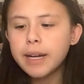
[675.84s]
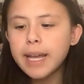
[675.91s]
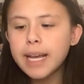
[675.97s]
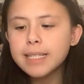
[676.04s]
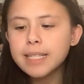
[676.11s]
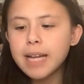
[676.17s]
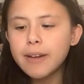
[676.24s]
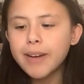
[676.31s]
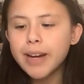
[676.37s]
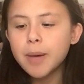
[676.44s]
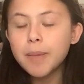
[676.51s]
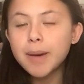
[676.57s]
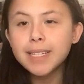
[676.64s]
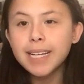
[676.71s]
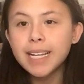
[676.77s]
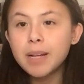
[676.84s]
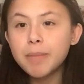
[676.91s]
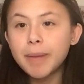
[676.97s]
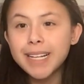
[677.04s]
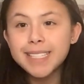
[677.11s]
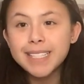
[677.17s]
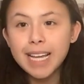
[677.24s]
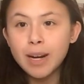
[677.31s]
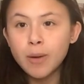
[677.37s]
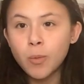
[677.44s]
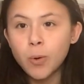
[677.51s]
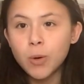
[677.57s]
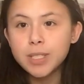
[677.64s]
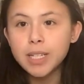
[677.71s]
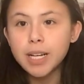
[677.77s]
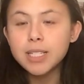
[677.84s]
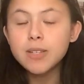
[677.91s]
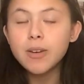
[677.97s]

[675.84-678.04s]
Next, I recommend getting my micellar water,